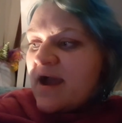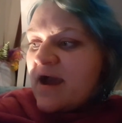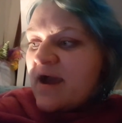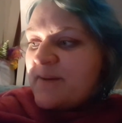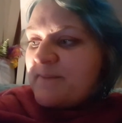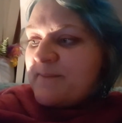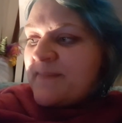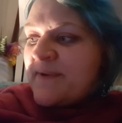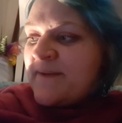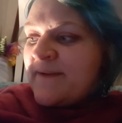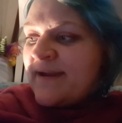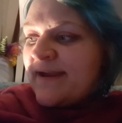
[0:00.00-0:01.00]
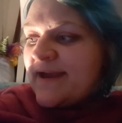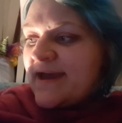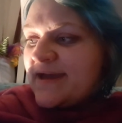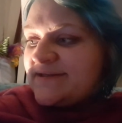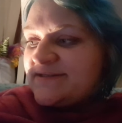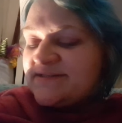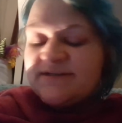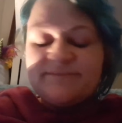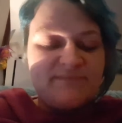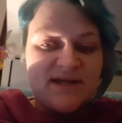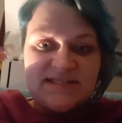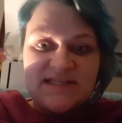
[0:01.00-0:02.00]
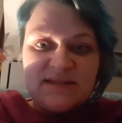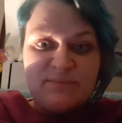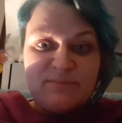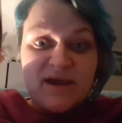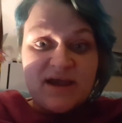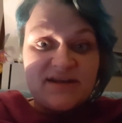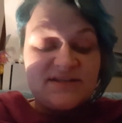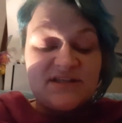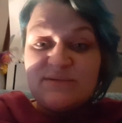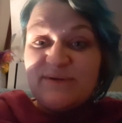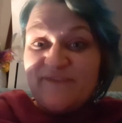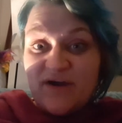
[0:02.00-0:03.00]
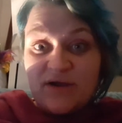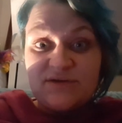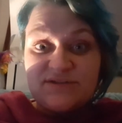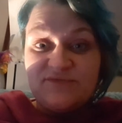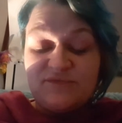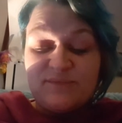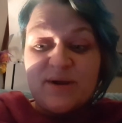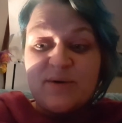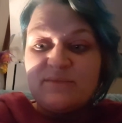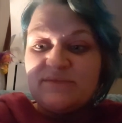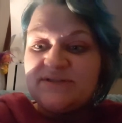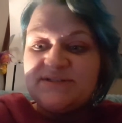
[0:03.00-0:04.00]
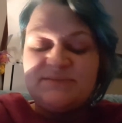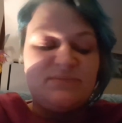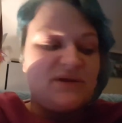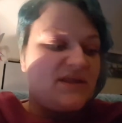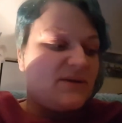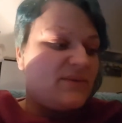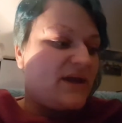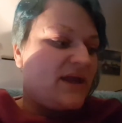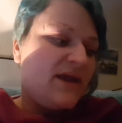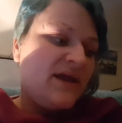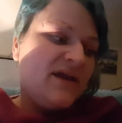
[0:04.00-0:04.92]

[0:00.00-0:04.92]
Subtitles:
And my sleeping pattern is gonna be fucked from now on, let's put it that way.